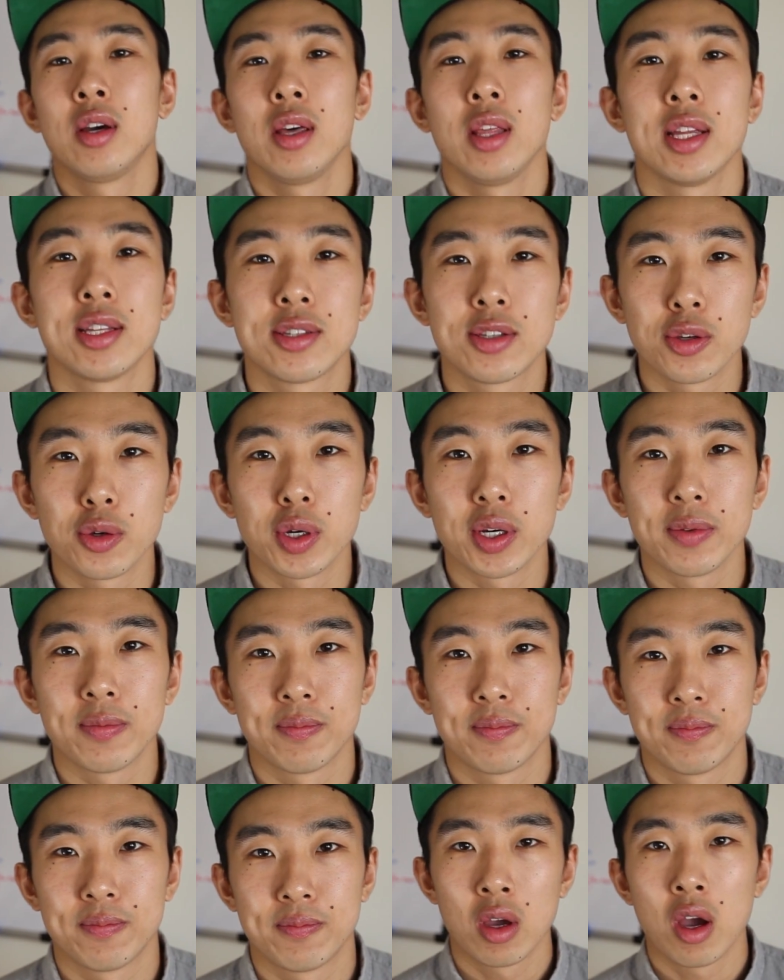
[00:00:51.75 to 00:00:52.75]
Let's do it.
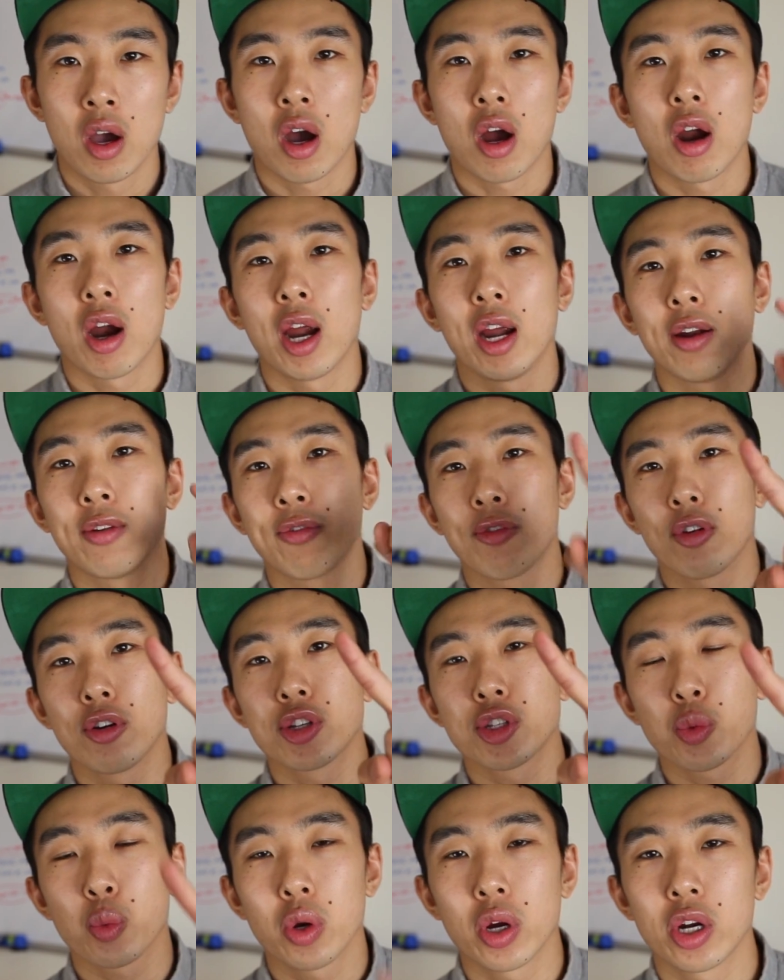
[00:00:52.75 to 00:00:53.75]
All right,
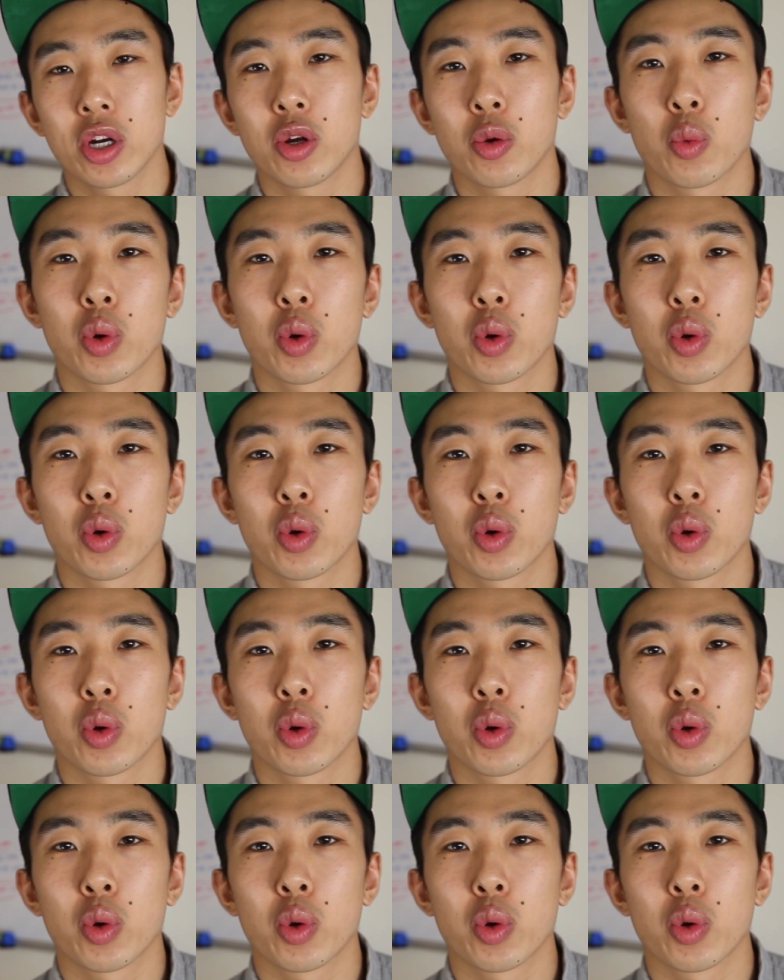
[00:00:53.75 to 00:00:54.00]
first word